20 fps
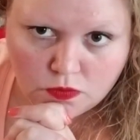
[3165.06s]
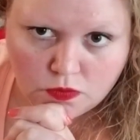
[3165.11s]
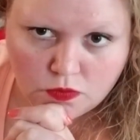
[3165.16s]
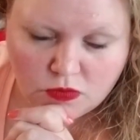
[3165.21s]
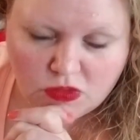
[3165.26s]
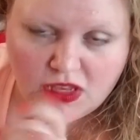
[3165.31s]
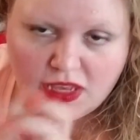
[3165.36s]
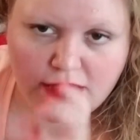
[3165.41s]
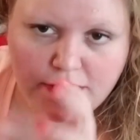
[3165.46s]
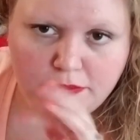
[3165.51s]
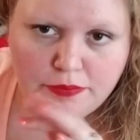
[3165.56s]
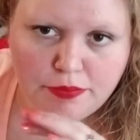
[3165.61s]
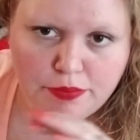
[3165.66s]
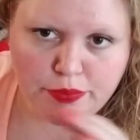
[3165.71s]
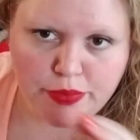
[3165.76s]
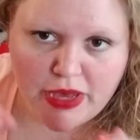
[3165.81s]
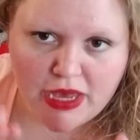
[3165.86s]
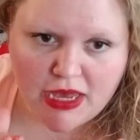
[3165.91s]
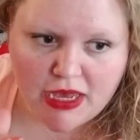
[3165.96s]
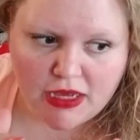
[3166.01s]
came
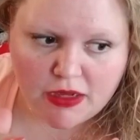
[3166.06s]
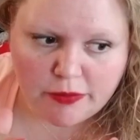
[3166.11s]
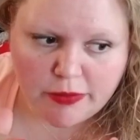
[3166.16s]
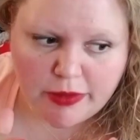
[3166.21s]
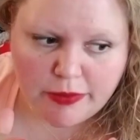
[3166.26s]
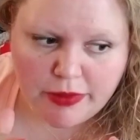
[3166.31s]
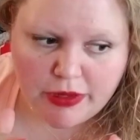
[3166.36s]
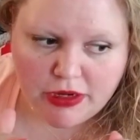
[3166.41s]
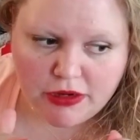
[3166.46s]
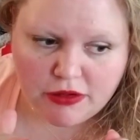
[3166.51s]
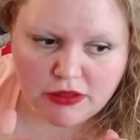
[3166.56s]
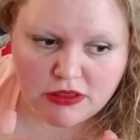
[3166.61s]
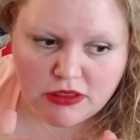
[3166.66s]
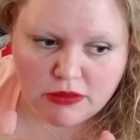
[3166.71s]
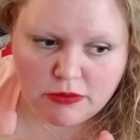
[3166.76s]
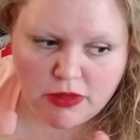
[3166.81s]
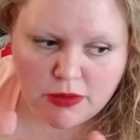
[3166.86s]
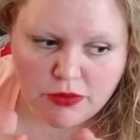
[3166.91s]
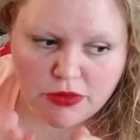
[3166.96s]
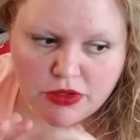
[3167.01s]
back. My parents and
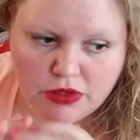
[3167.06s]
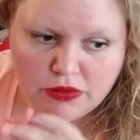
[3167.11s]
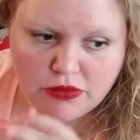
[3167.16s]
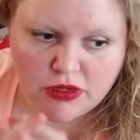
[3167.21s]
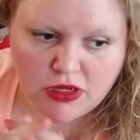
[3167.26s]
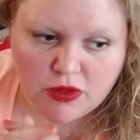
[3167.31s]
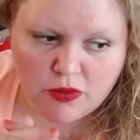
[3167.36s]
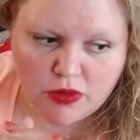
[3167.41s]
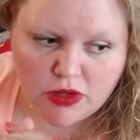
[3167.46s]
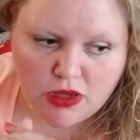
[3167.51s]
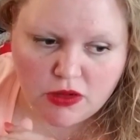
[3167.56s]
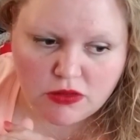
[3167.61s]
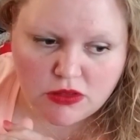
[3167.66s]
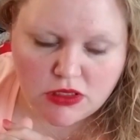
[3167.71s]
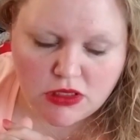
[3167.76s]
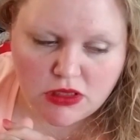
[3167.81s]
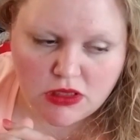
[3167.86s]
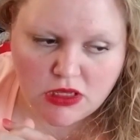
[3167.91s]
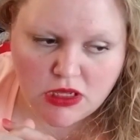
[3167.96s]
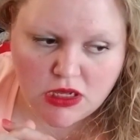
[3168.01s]
my brother and I went out
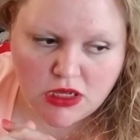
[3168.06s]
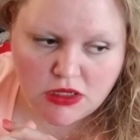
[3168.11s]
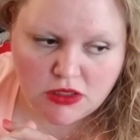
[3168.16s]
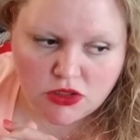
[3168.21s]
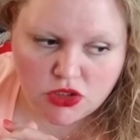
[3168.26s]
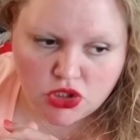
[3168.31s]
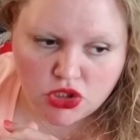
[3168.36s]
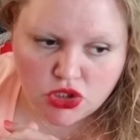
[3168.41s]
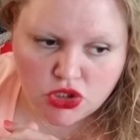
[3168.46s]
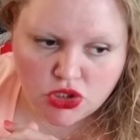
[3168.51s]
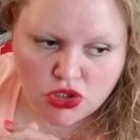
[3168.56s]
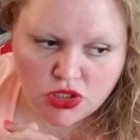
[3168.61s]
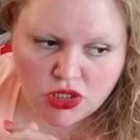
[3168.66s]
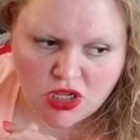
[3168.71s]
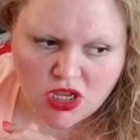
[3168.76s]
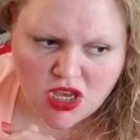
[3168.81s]
to lunch.